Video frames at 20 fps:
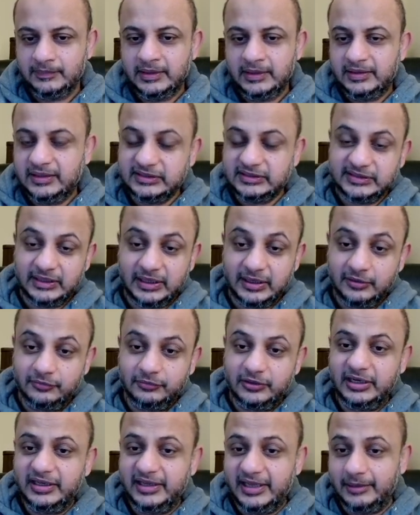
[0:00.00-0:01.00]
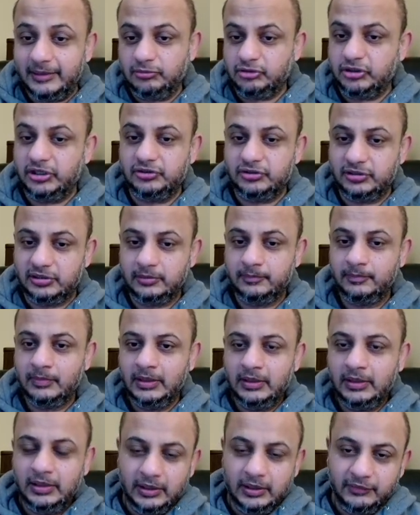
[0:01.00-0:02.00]
It's like a real game changer
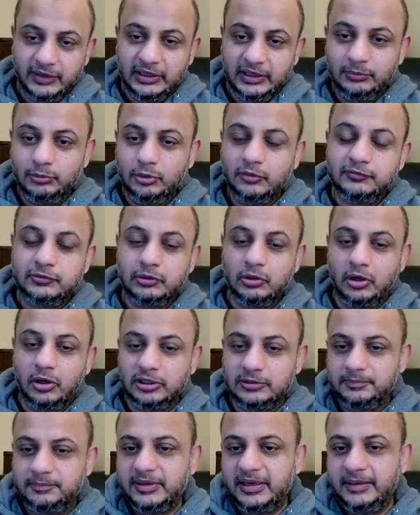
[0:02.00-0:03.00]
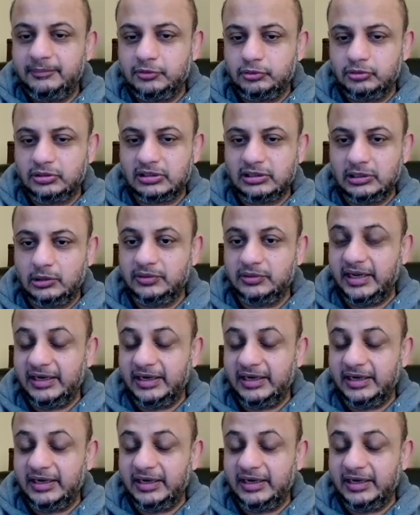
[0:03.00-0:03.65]
when you move to on-prem to the cloud.